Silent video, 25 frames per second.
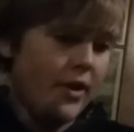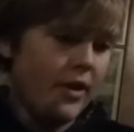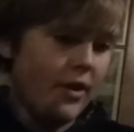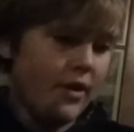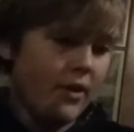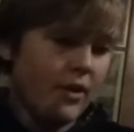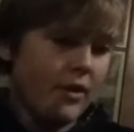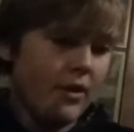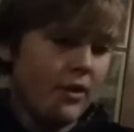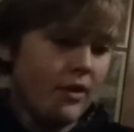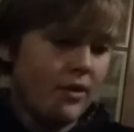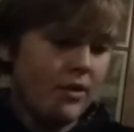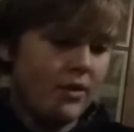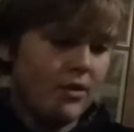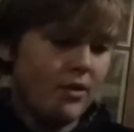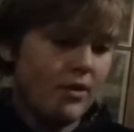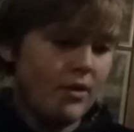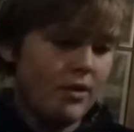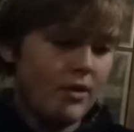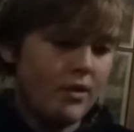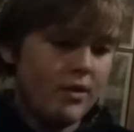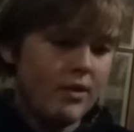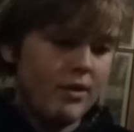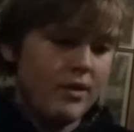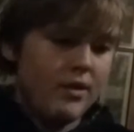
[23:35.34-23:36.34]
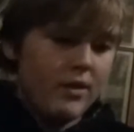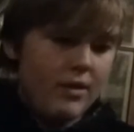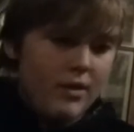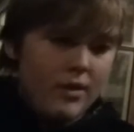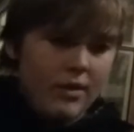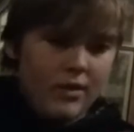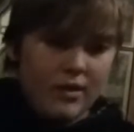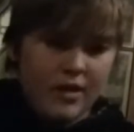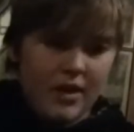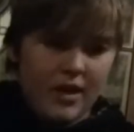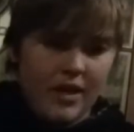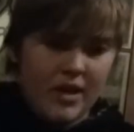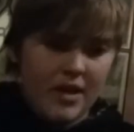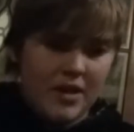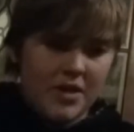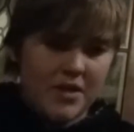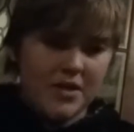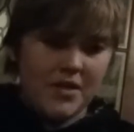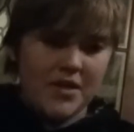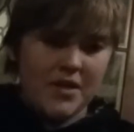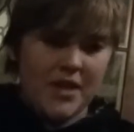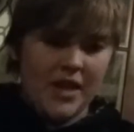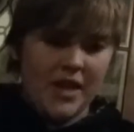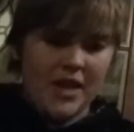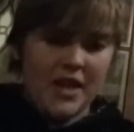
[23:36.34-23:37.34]
here,
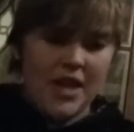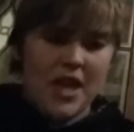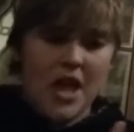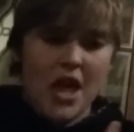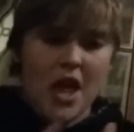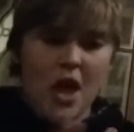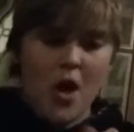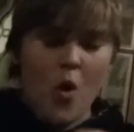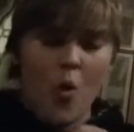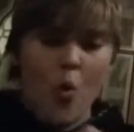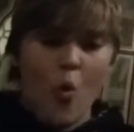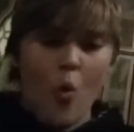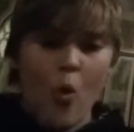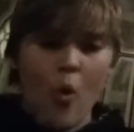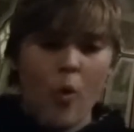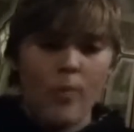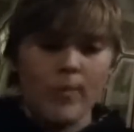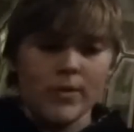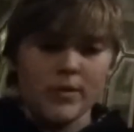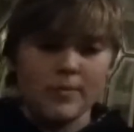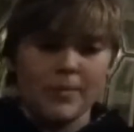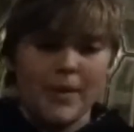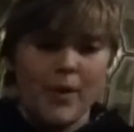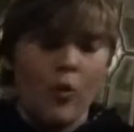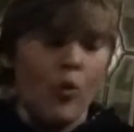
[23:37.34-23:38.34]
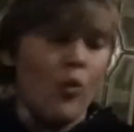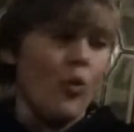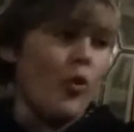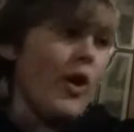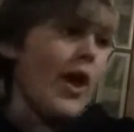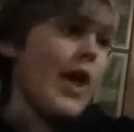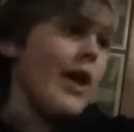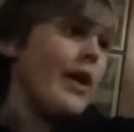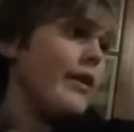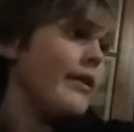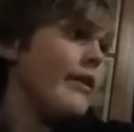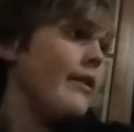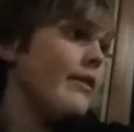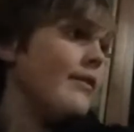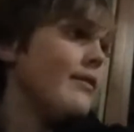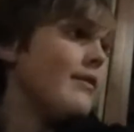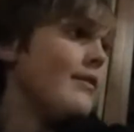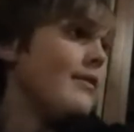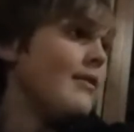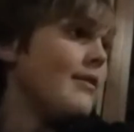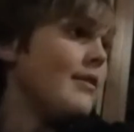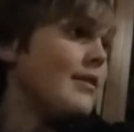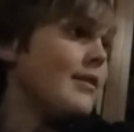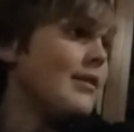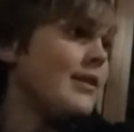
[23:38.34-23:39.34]
like almost my whole hand.
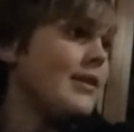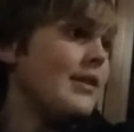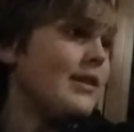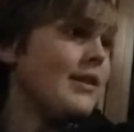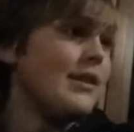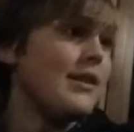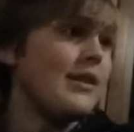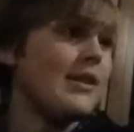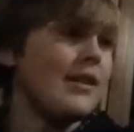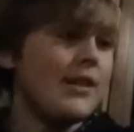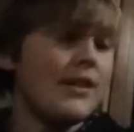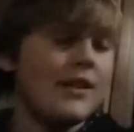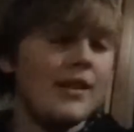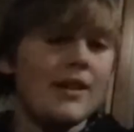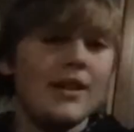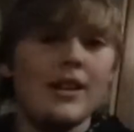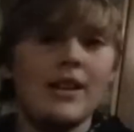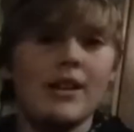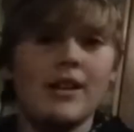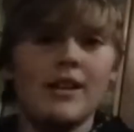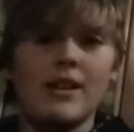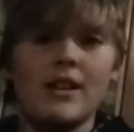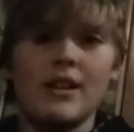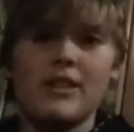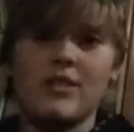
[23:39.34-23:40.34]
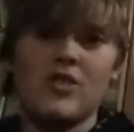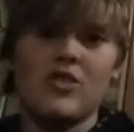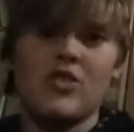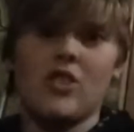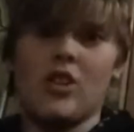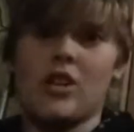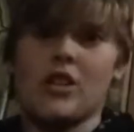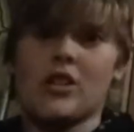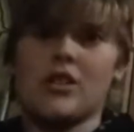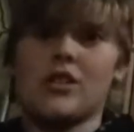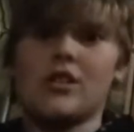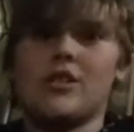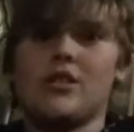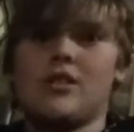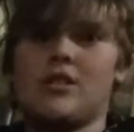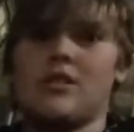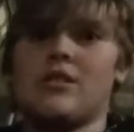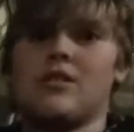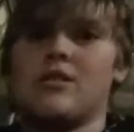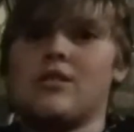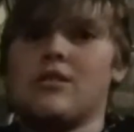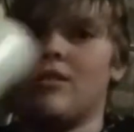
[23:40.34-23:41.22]
Right. So I've got an idea.